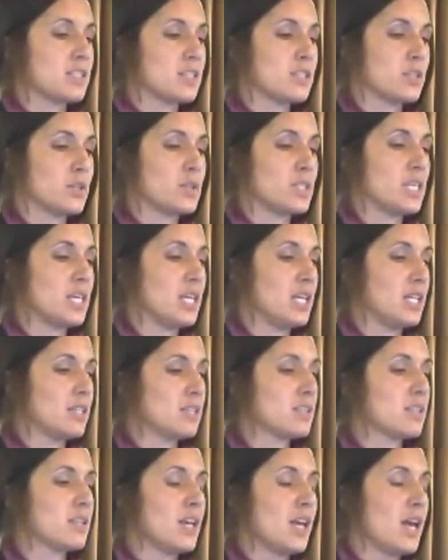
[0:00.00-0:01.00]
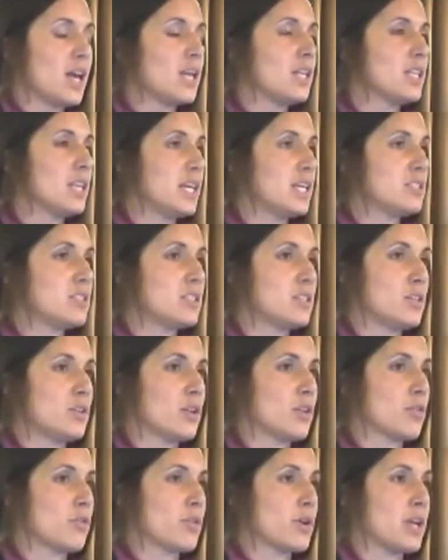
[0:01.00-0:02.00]
So to eat at least 2
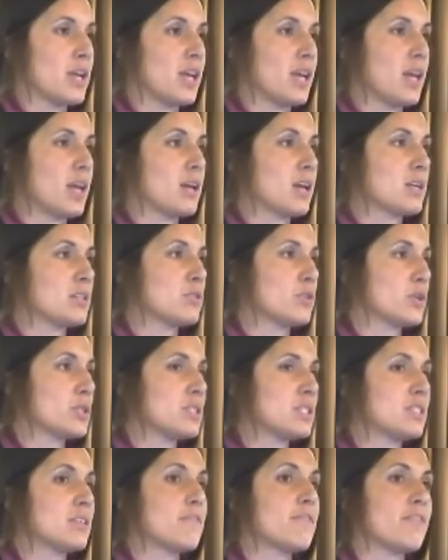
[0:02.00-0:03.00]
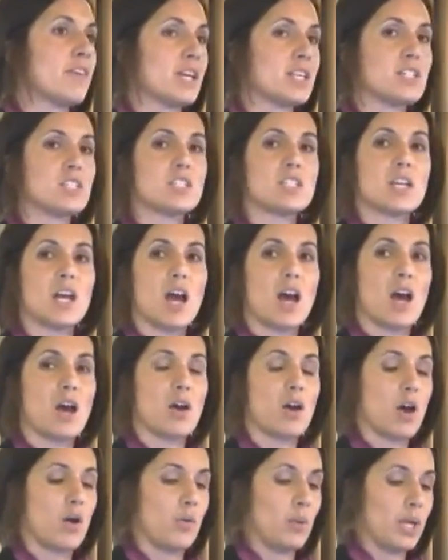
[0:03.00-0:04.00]
to 3 sources of fish
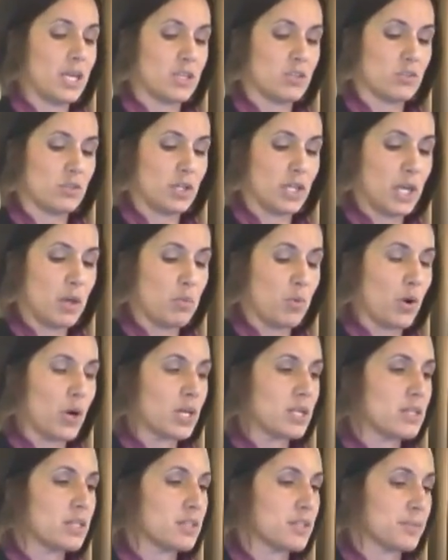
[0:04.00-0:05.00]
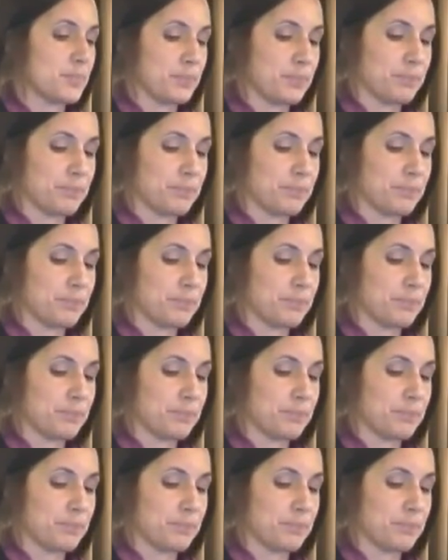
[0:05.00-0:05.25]
a week is really important.